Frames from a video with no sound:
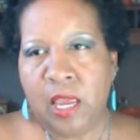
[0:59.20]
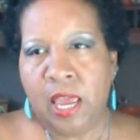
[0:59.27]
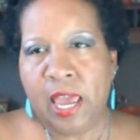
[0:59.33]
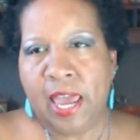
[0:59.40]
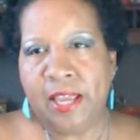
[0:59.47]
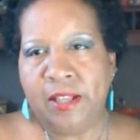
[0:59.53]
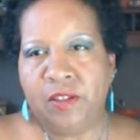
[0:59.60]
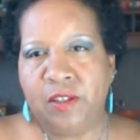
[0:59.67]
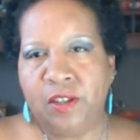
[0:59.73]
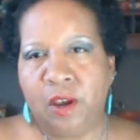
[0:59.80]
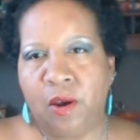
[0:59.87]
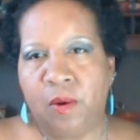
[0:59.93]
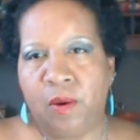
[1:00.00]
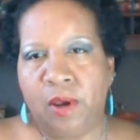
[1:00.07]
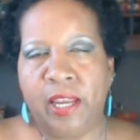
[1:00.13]
And
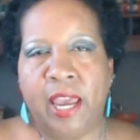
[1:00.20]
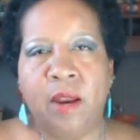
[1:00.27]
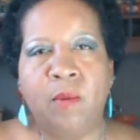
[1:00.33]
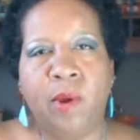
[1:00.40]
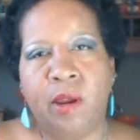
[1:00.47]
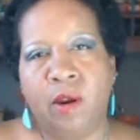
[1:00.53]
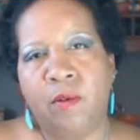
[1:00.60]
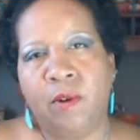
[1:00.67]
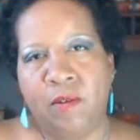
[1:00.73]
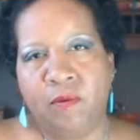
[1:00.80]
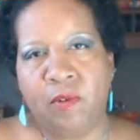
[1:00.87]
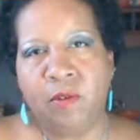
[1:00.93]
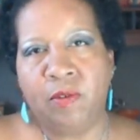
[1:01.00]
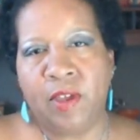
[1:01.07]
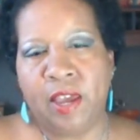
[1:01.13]
so, again, we are
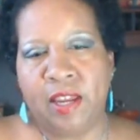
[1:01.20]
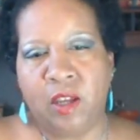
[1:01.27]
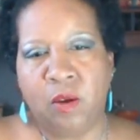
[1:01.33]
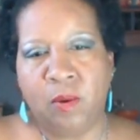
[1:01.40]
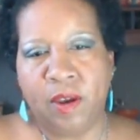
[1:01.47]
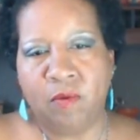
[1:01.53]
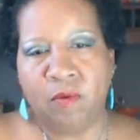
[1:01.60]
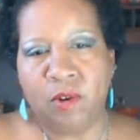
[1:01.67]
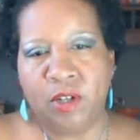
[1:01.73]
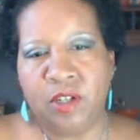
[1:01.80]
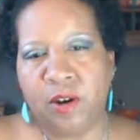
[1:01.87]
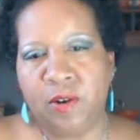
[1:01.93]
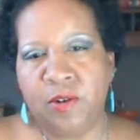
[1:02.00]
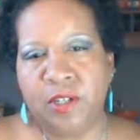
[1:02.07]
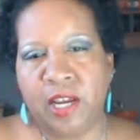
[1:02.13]
grateful that you have
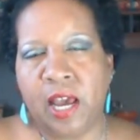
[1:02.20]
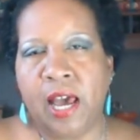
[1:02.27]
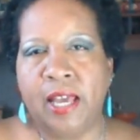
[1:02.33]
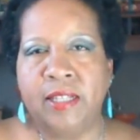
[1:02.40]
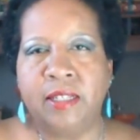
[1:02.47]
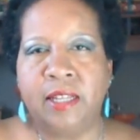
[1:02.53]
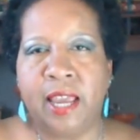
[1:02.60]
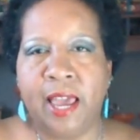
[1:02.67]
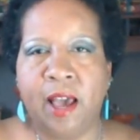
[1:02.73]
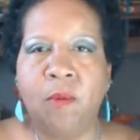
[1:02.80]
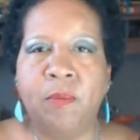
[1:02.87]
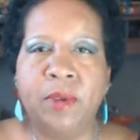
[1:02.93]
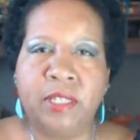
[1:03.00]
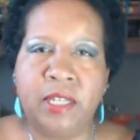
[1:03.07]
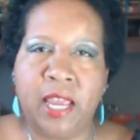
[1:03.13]
returned to us to
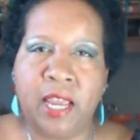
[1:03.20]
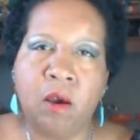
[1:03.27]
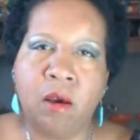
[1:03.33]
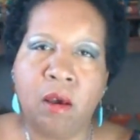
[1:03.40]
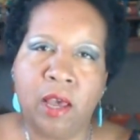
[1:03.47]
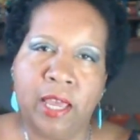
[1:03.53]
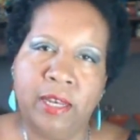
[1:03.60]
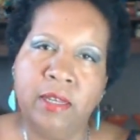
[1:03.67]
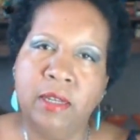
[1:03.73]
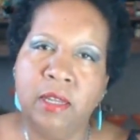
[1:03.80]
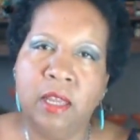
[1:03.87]
help us take on